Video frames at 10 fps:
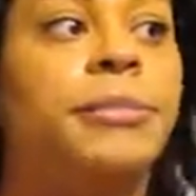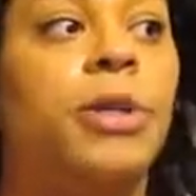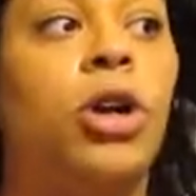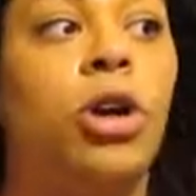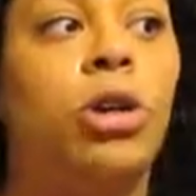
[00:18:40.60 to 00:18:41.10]

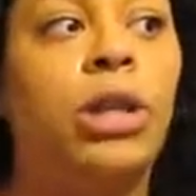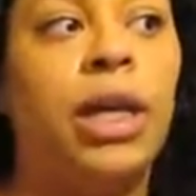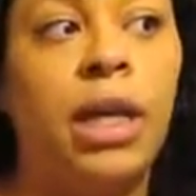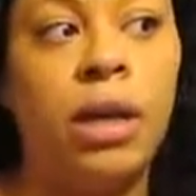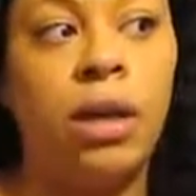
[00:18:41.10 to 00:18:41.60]

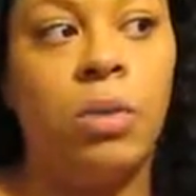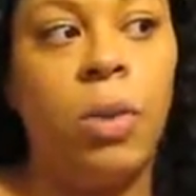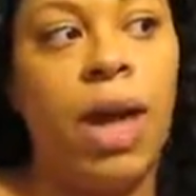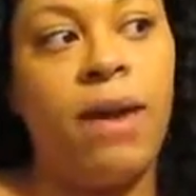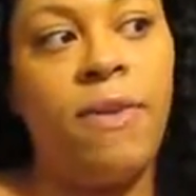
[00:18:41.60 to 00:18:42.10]
curly
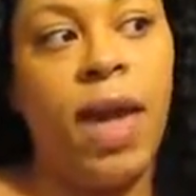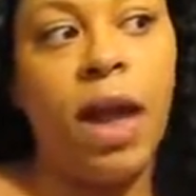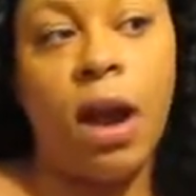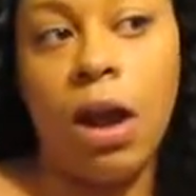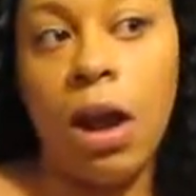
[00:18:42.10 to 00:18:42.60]
wave
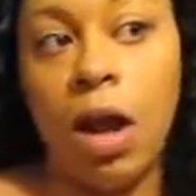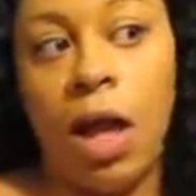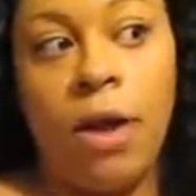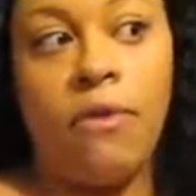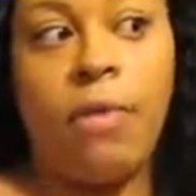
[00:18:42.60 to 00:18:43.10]
hair
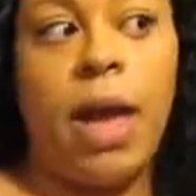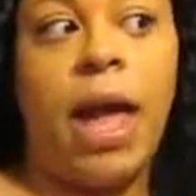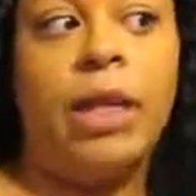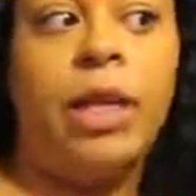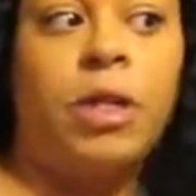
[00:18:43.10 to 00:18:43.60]
from
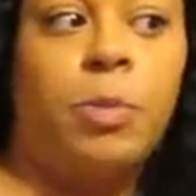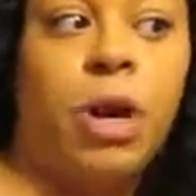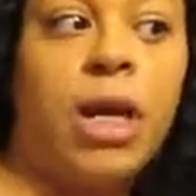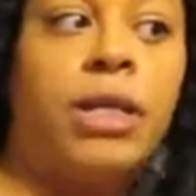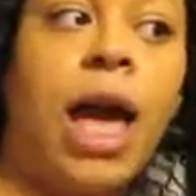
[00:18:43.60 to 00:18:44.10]

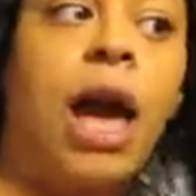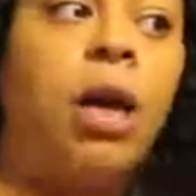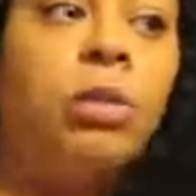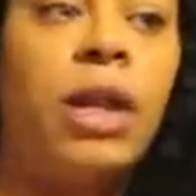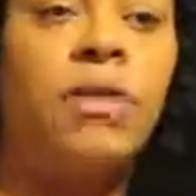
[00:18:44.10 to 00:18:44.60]
AliExpress.
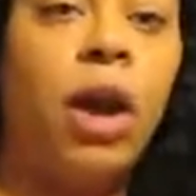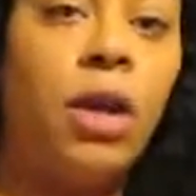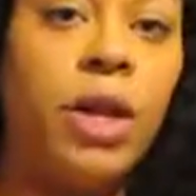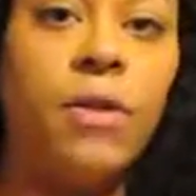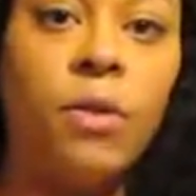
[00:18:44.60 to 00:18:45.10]
I'll leave
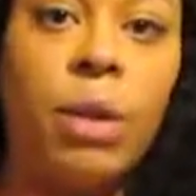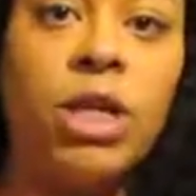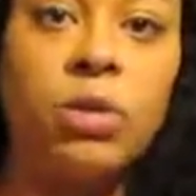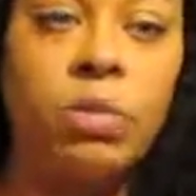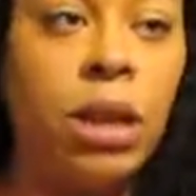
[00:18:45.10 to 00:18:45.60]
all the
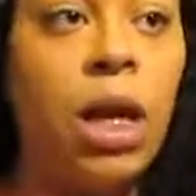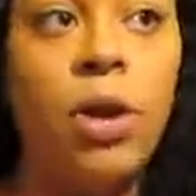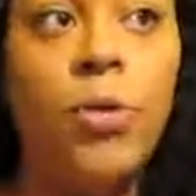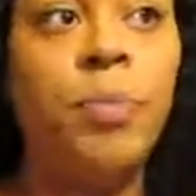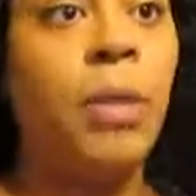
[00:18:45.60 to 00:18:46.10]
information
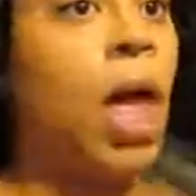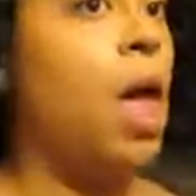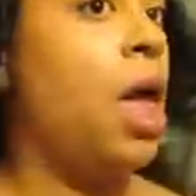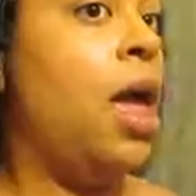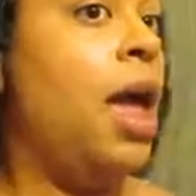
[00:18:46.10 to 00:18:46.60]
below.
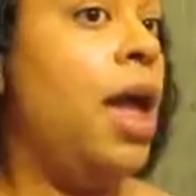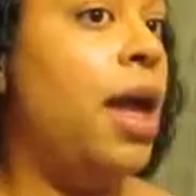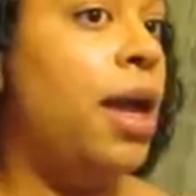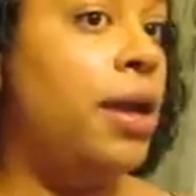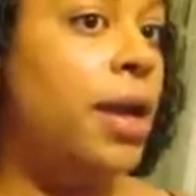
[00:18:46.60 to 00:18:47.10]

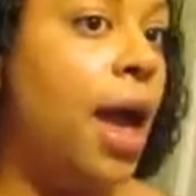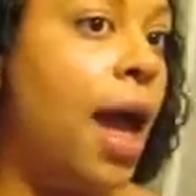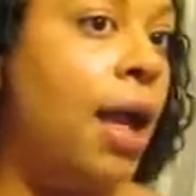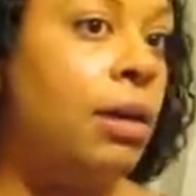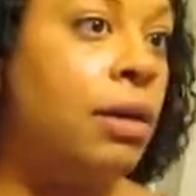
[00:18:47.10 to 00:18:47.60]
And yeah,